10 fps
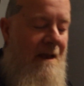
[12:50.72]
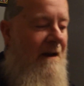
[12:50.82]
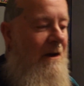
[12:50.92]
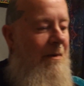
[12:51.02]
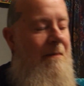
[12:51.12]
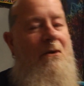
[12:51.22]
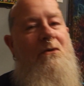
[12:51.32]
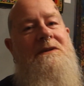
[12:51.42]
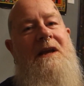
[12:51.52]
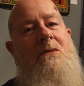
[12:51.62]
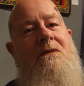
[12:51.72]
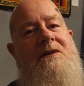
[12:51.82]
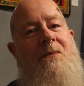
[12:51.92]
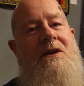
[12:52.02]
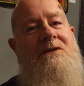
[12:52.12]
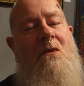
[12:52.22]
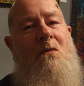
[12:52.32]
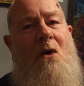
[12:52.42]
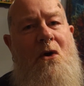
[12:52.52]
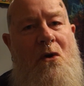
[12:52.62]
Now, people always say with depression, well,
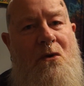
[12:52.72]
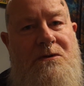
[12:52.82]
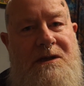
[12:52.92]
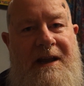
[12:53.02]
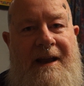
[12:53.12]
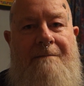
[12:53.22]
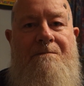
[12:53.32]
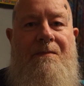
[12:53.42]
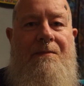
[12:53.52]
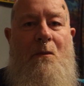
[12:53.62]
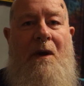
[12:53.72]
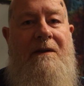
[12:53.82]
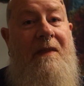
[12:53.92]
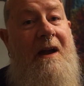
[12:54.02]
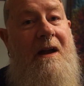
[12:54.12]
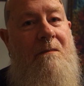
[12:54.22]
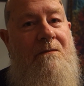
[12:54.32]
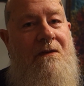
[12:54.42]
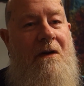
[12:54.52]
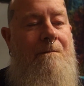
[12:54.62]
what caused it? Where did that come
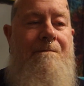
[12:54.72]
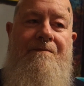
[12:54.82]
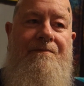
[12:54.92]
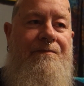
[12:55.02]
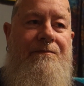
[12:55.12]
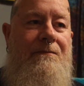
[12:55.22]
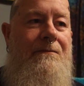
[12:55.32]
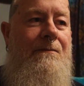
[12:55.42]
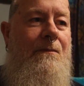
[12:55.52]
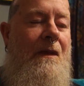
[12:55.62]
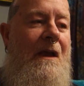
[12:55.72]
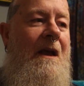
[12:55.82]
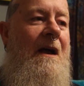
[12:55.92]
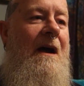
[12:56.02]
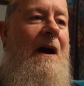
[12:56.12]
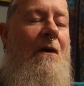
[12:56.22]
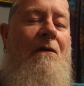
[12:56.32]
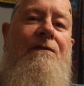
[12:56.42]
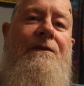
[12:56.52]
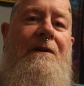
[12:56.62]
from? And
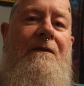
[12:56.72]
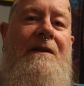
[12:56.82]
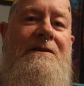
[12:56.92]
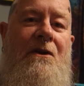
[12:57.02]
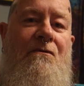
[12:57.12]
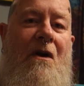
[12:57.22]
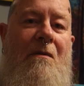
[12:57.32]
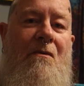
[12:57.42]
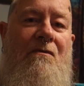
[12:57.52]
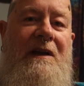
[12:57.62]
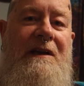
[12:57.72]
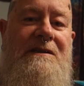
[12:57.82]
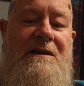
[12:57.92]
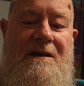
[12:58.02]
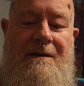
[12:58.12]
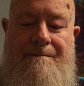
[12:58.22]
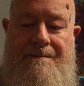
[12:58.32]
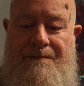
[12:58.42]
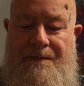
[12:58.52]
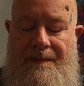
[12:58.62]
often there's no rhyme or reason.
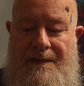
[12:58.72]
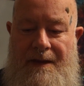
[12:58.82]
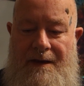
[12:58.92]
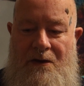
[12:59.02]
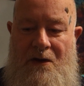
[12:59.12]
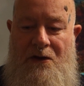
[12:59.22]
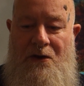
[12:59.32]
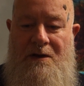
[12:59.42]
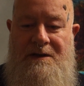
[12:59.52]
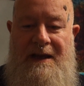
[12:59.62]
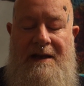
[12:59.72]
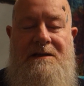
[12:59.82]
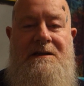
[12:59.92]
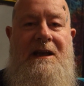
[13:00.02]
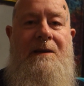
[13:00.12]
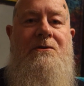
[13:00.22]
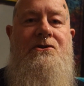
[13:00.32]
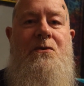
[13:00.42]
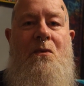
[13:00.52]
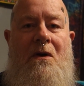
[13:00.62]
You know, you can dig as deep
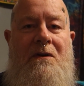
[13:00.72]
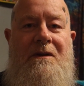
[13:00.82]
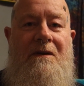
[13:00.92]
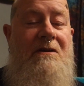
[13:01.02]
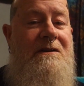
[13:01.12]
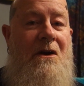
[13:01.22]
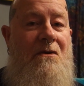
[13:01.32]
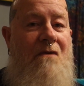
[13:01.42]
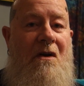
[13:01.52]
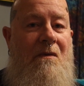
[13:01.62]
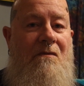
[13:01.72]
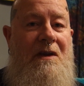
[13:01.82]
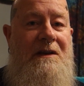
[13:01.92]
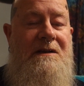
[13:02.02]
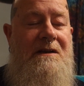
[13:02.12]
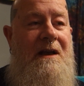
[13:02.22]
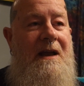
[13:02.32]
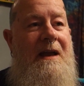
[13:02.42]
as you want, there is no rhyme and reason.